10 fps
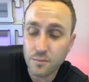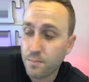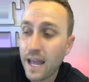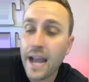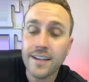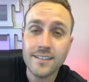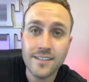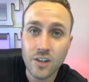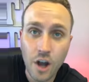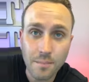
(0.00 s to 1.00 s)
black. It
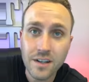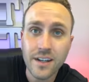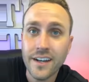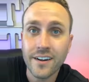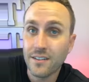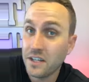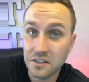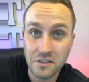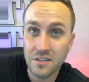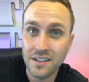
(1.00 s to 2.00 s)
says opt-in here. Like
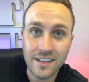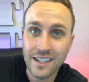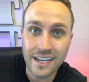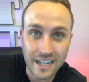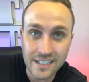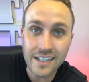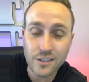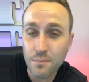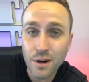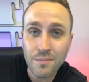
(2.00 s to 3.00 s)
I did this
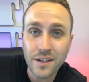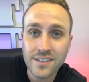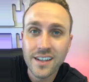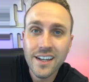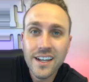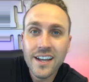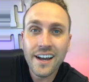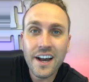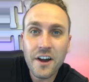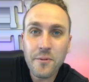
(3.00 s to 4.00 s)
on purpose.
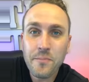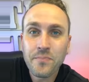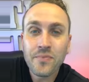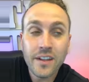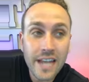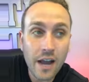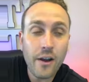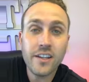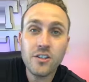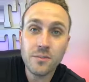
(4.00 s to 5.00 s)
Now I
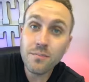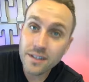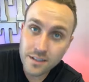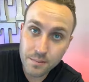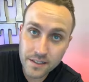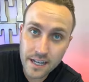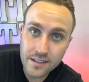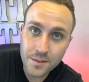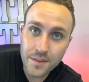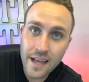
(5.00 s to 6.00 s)
can do some split
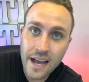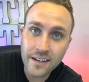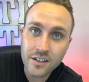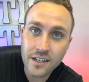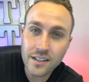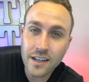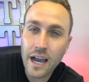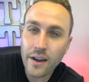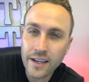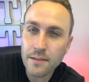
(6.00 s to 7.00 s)
testing with that and try to see
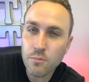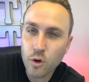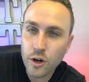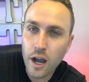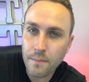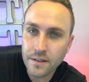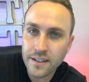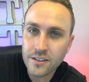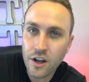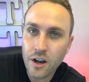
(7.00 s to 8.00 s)
how I can get more
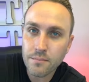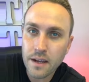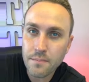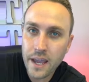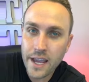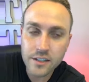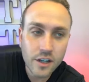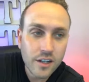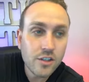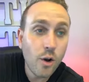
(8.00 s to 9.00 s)
opt-ins on my page.
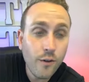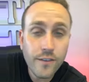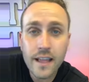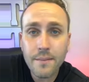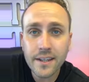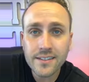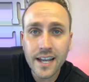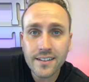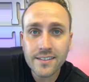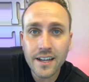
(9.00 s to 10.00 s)
So hopefully that makes
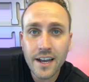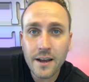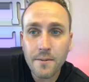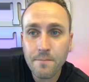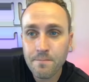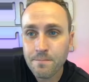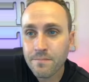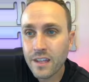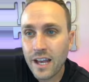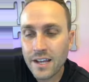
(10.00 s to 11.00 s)
sense.
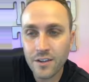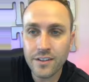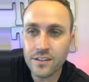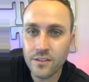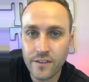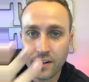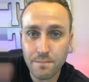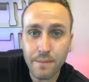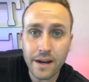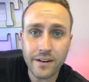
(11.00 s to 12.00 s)
I know this is a very
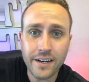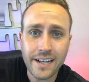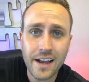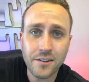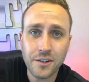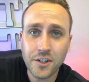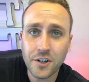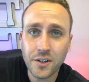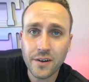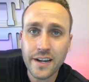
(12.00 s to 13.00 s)
barren account to show
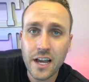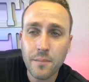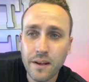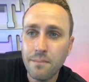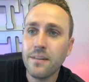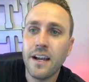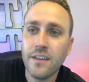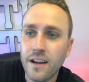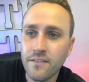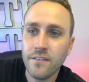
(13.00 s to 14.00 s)
you right now, but I
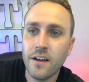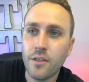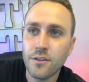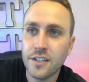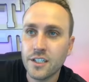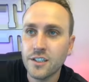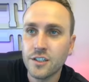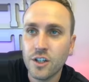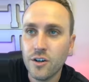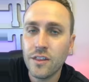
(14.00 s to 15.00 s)
don't have authorization to
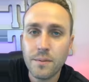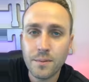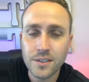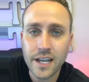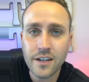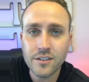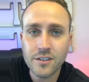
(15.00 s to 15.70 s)
show other people's accounts